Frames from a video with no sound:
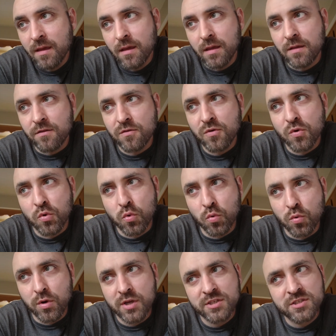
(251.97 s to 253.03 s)
is
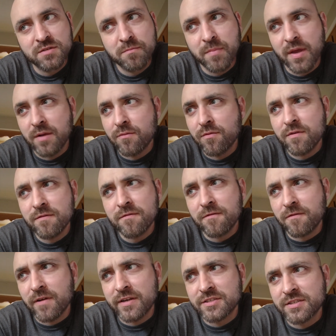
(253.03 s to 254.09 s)
crisp and
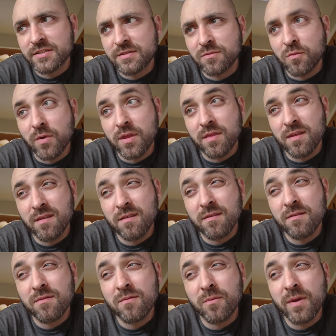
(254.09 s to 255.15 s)
refreshing with
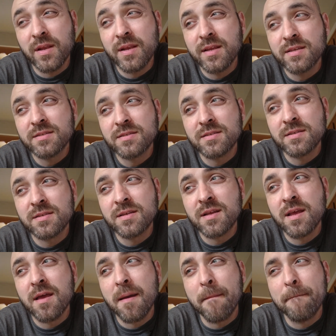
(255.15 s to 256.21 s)
its sweetness
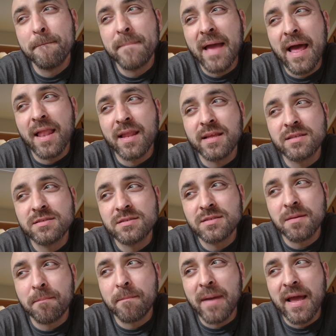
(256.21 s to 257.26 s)
balanced
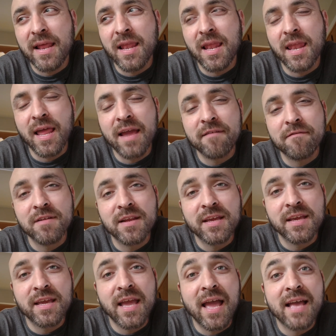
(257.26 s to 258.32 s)
by
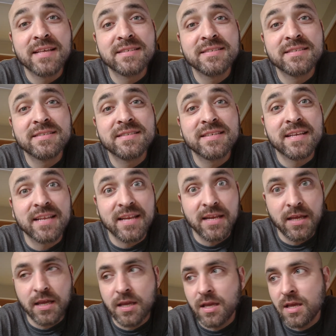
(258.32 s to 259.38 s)
lively
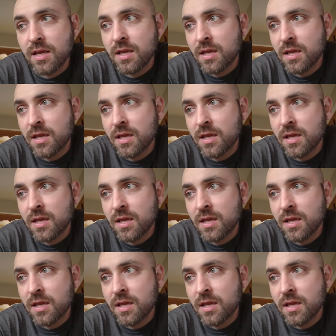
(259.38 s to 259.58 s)
acidity.